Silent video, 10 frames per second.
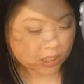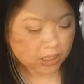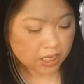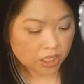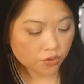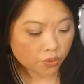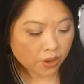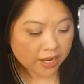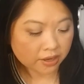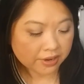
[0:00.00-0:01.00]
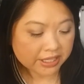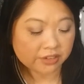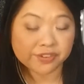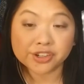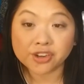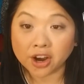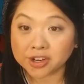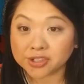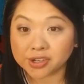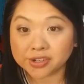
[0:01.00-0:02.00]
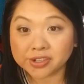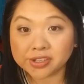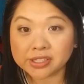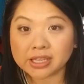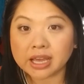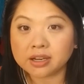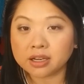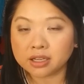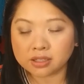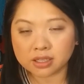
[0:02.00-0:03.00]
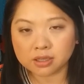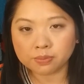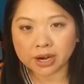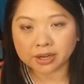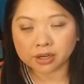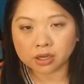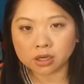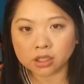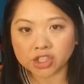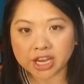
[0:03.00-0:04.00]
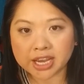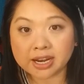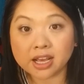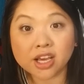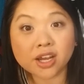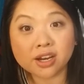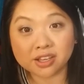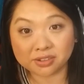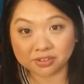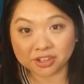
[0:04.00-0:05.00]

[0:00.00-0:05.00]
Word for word: The Instant Age Rewind Eraser for dark circles, and it's in the brightener shade. It is